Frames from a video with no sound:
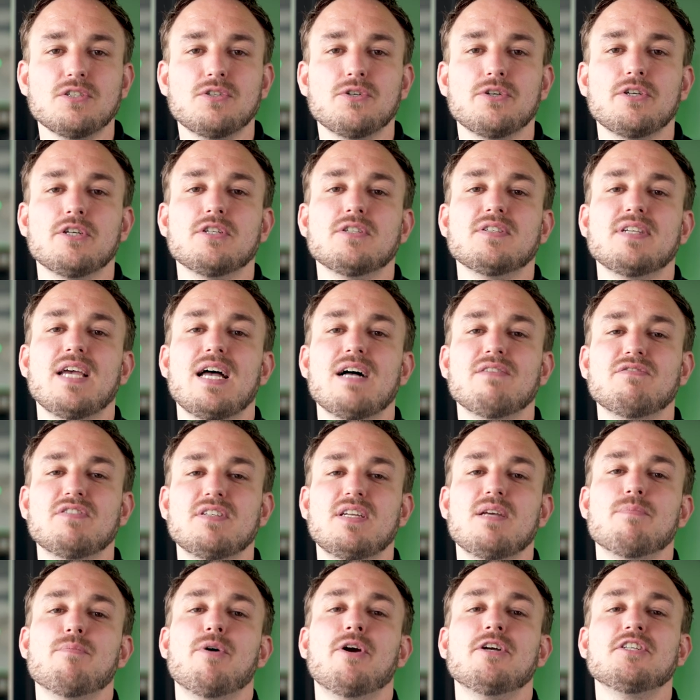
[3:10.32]
to yourself
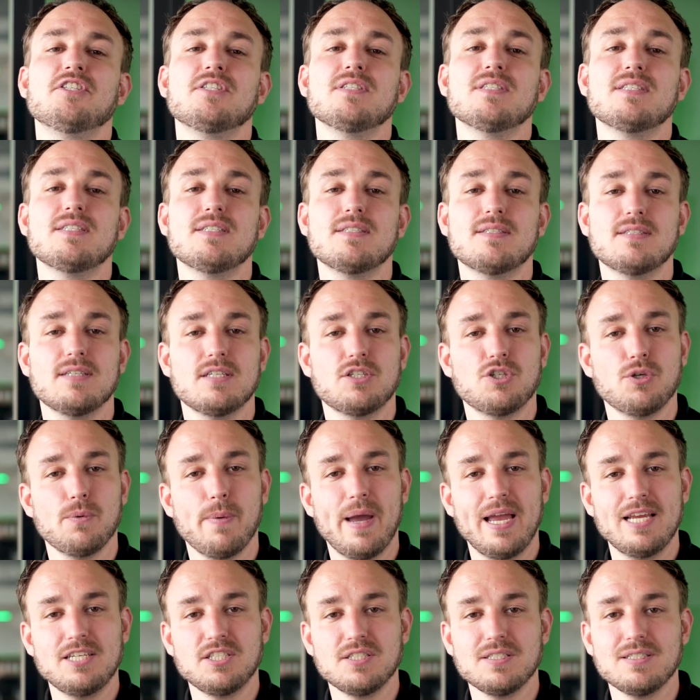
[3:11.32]
in emergency
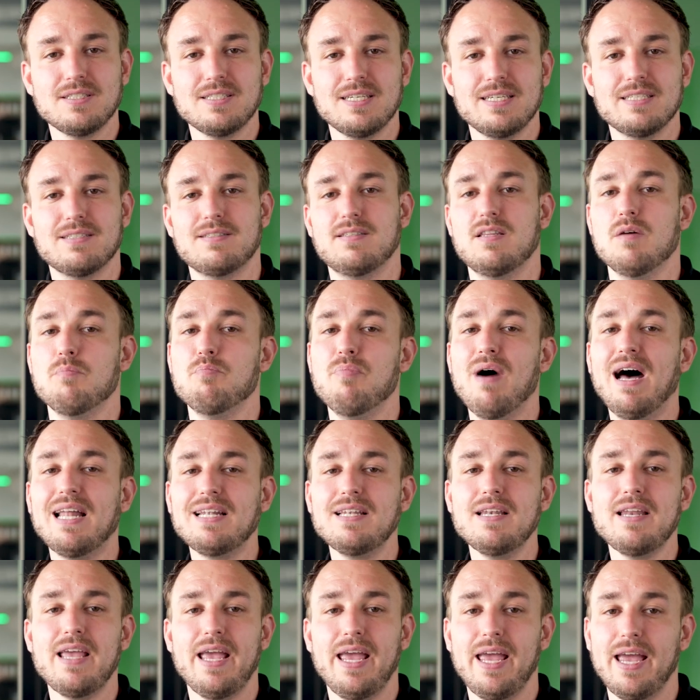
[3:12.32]
situations is the
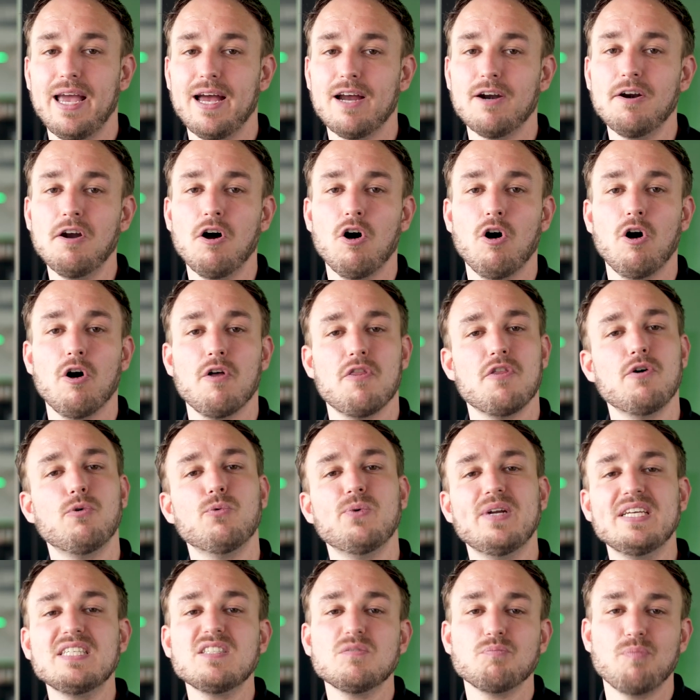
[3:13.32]
button air or the
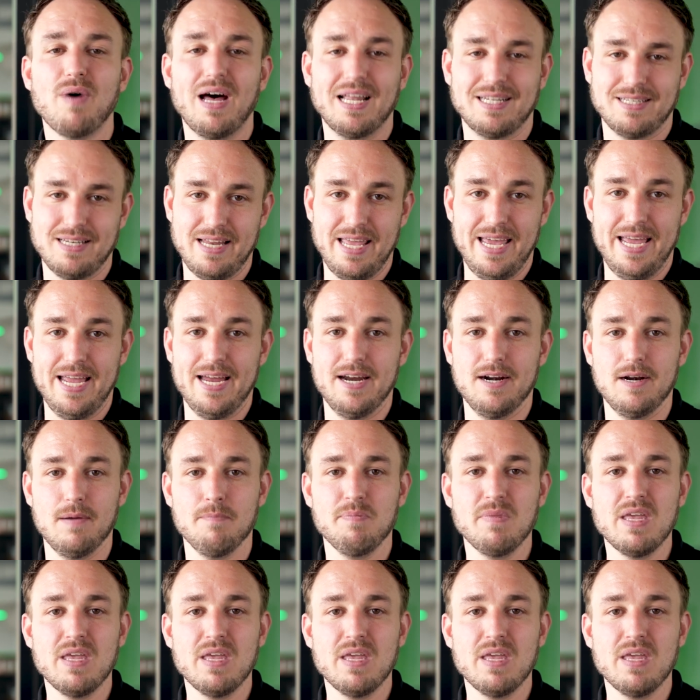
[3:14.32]
wrist button air.